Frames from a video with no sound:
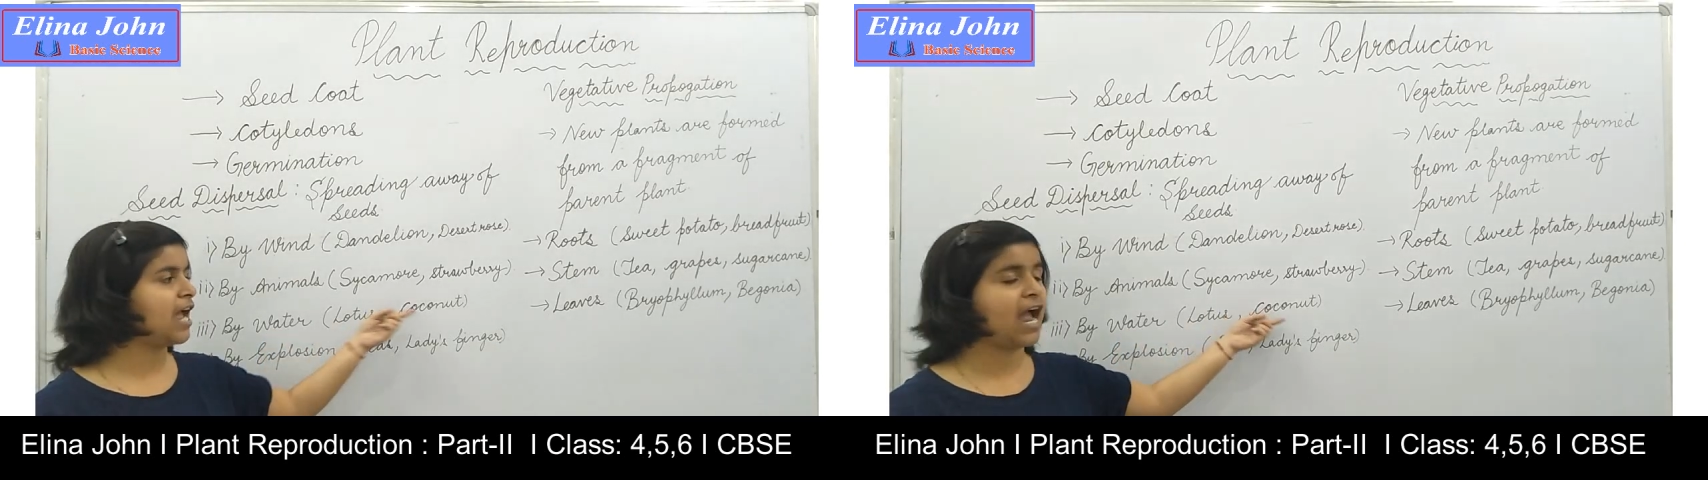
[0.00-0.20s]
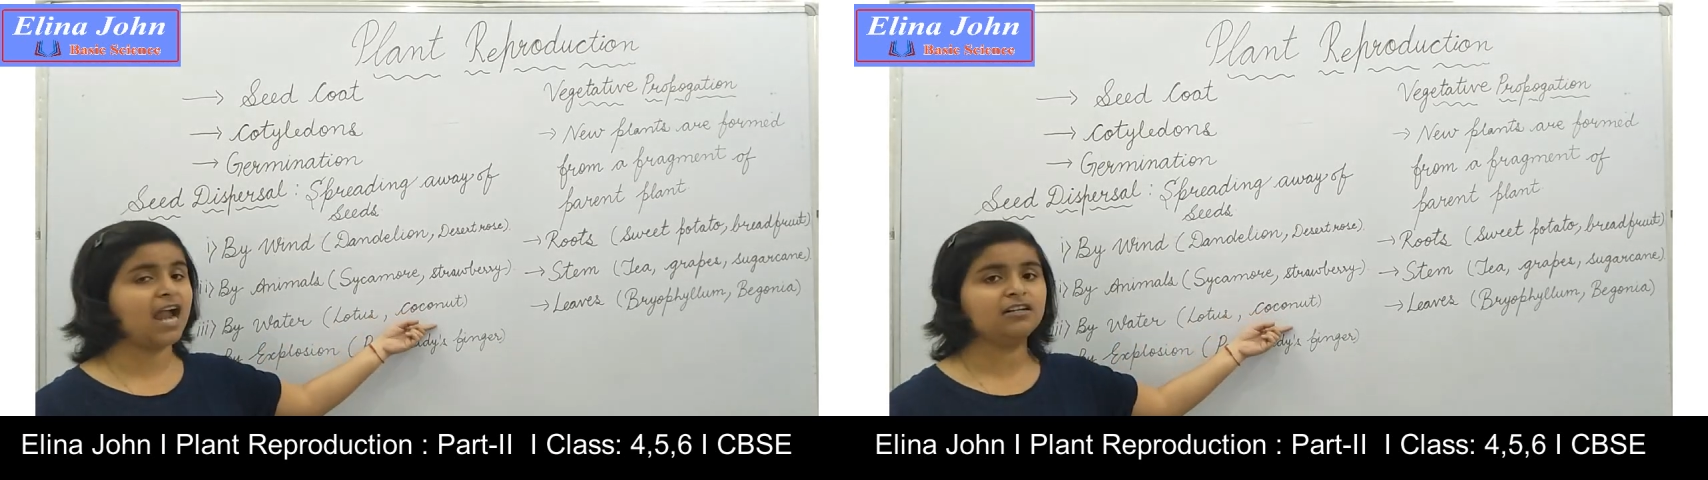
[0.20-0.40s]

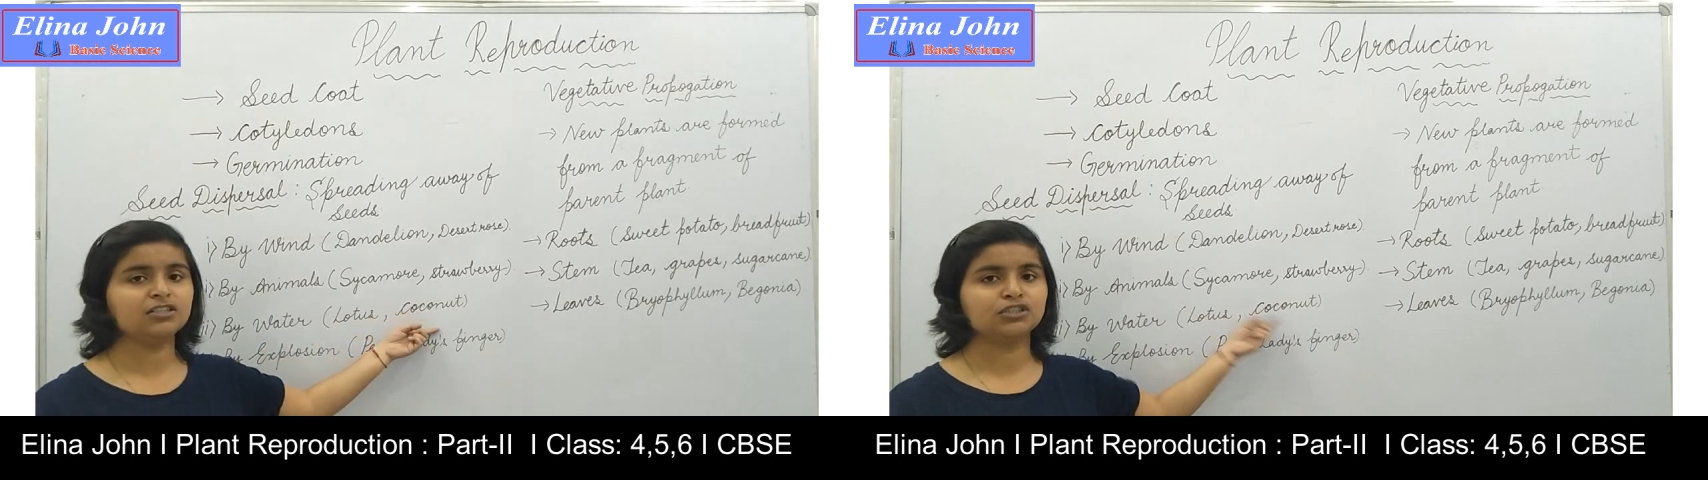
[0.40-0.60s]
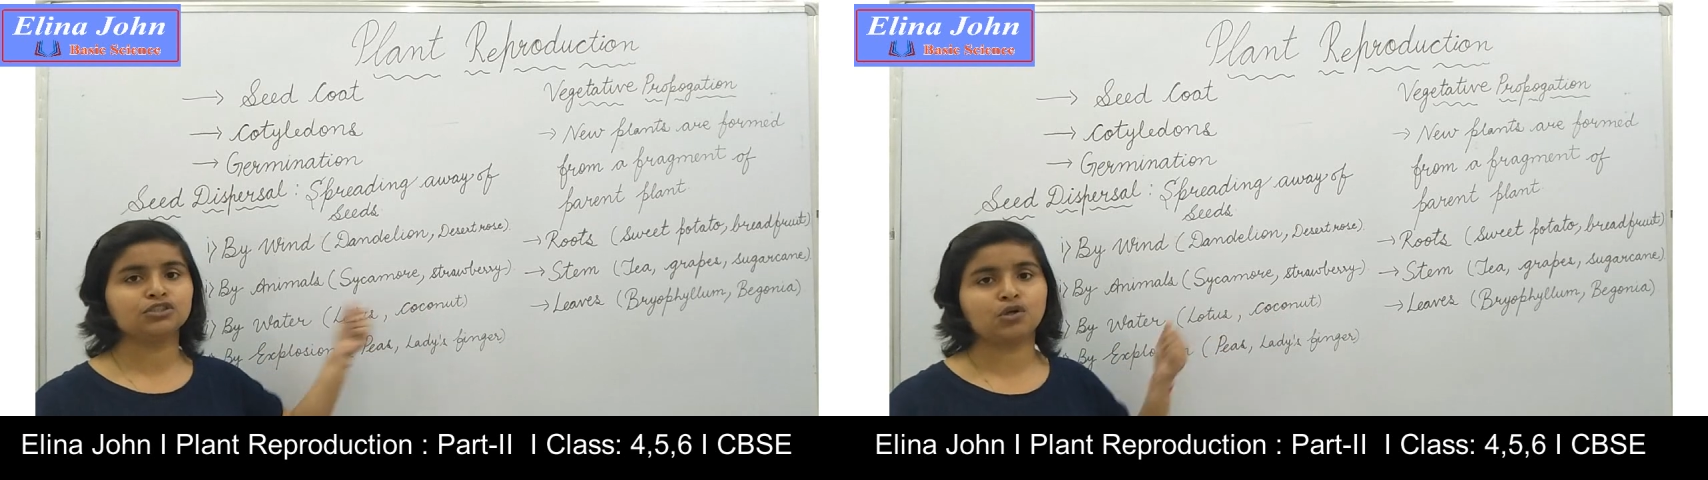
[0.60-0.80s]
and
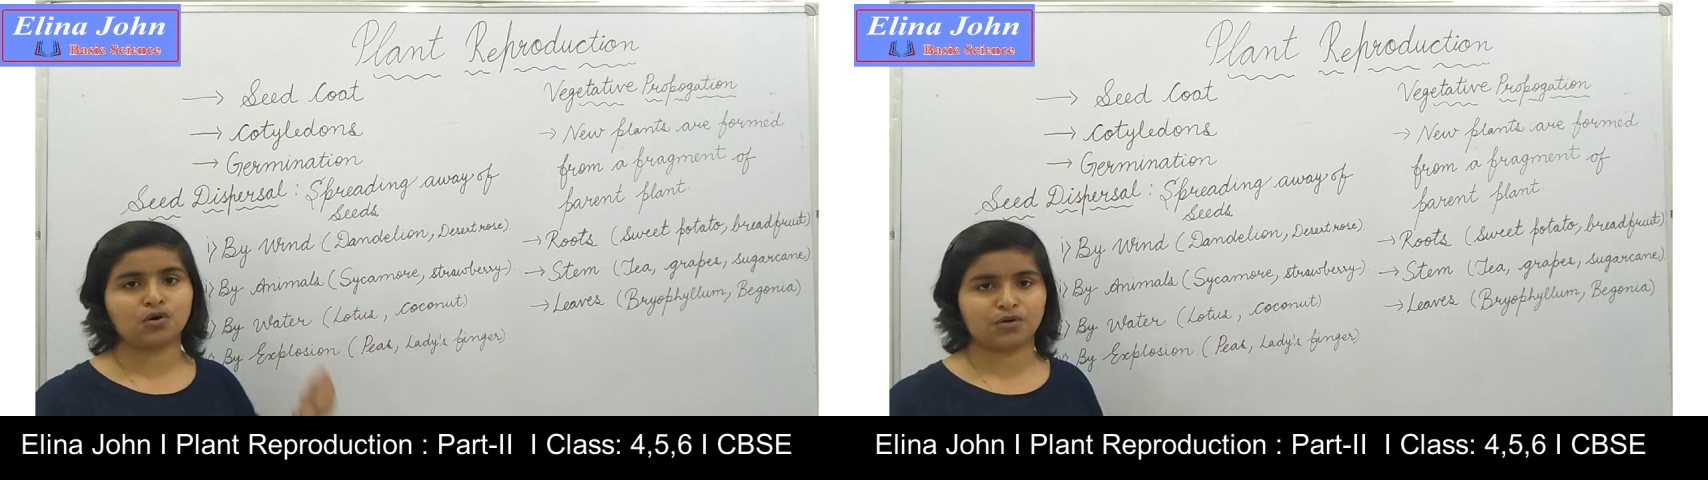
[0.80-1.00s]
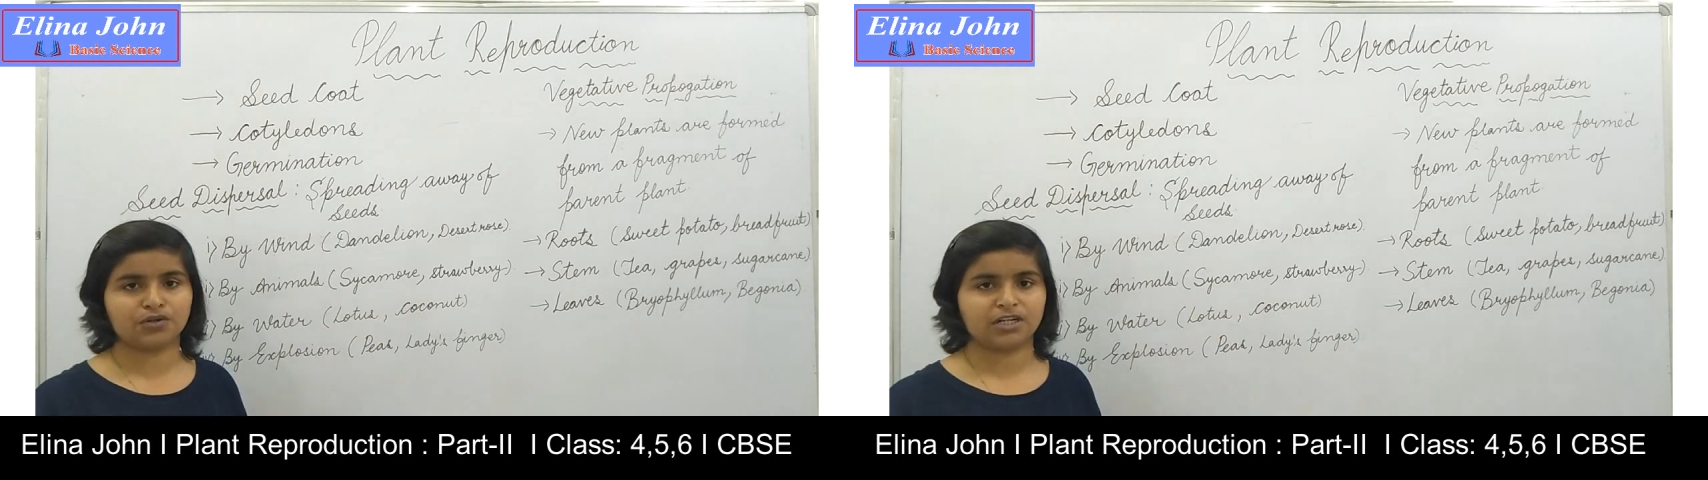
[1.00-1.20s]

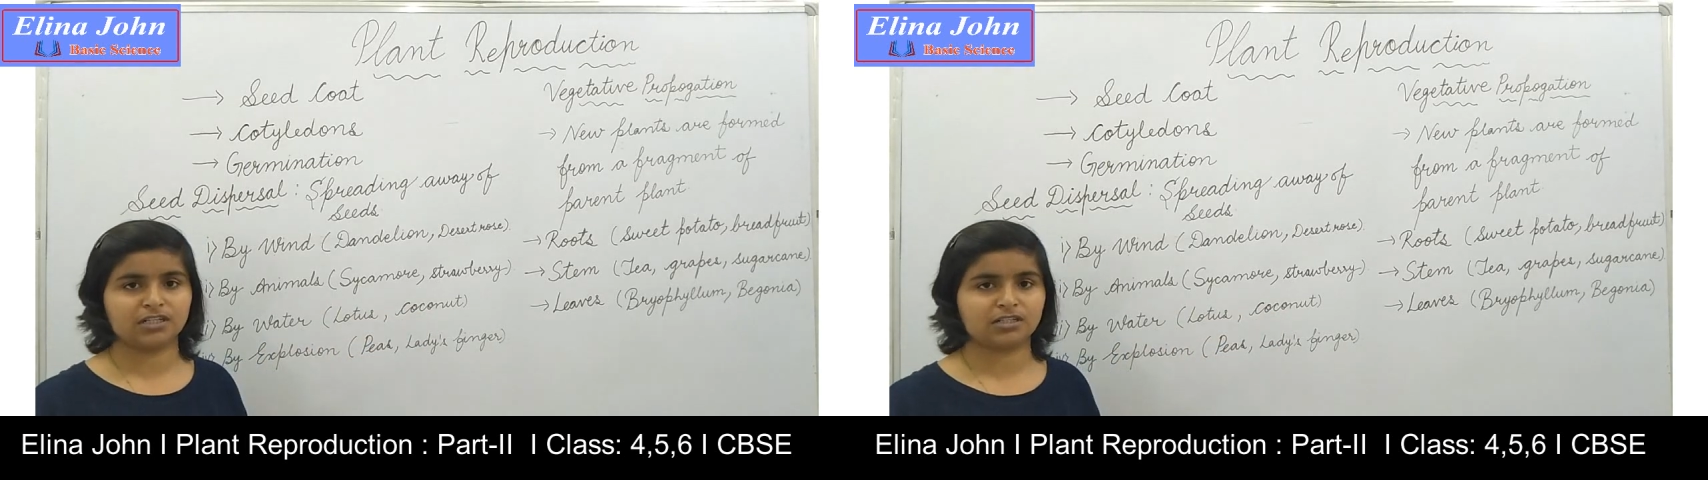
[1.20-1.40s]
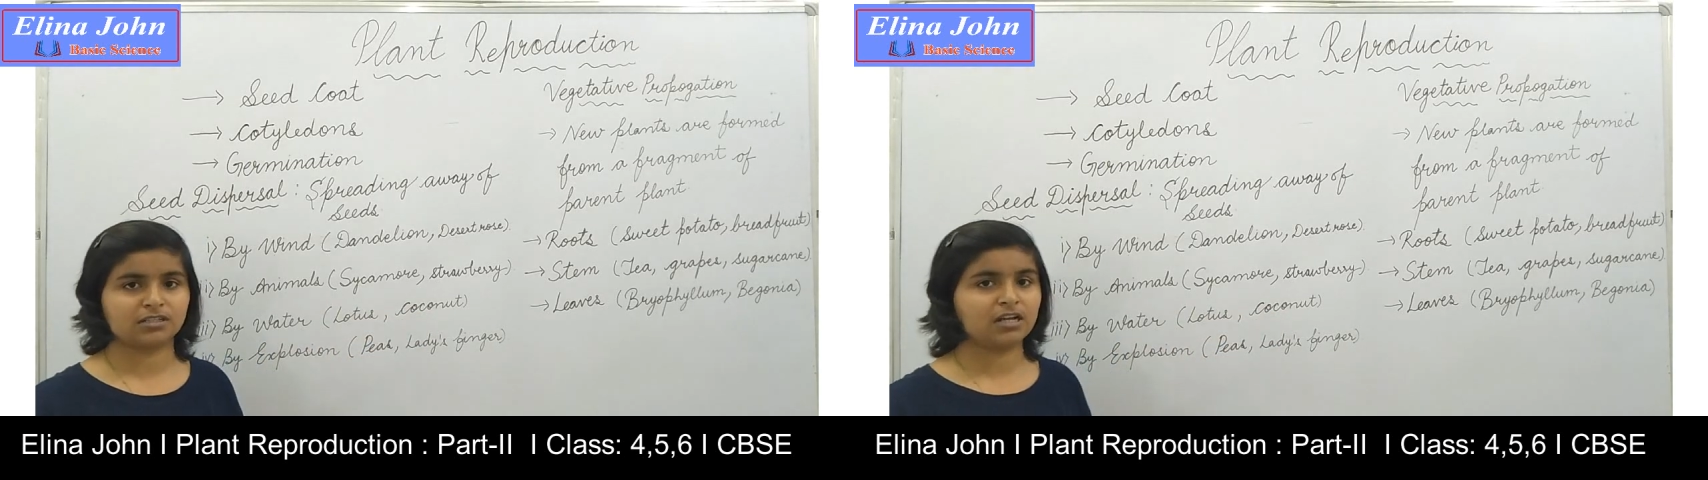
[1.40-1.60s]

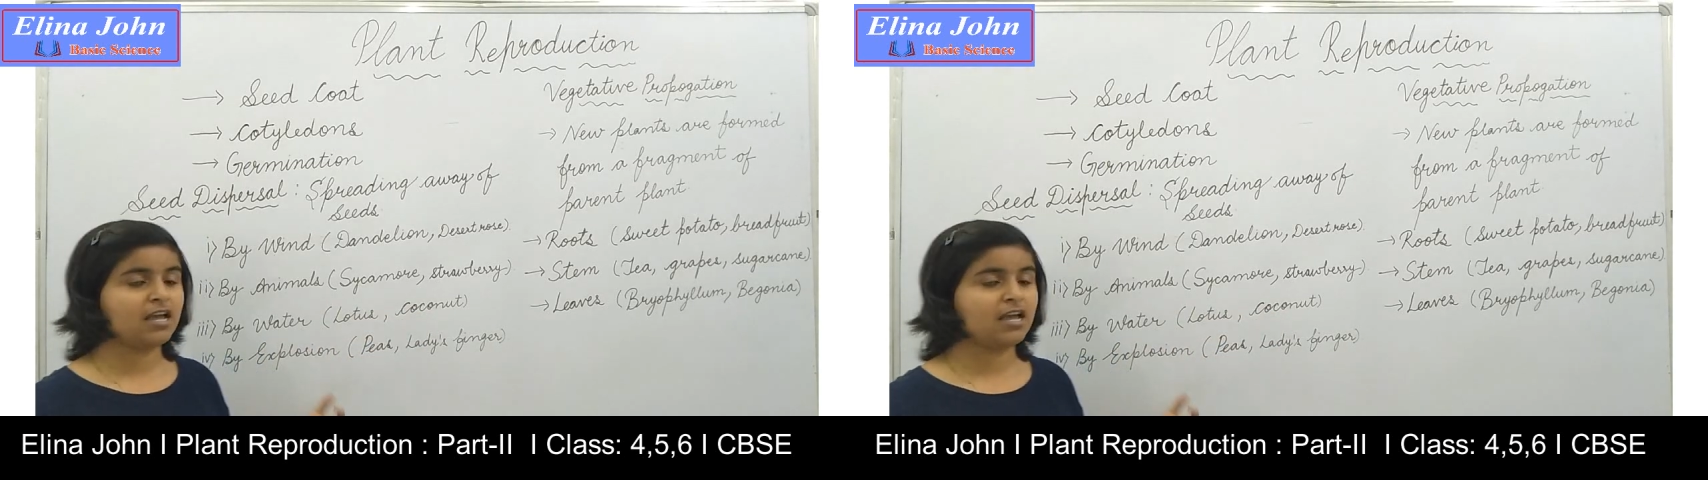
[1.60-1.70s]
coconut.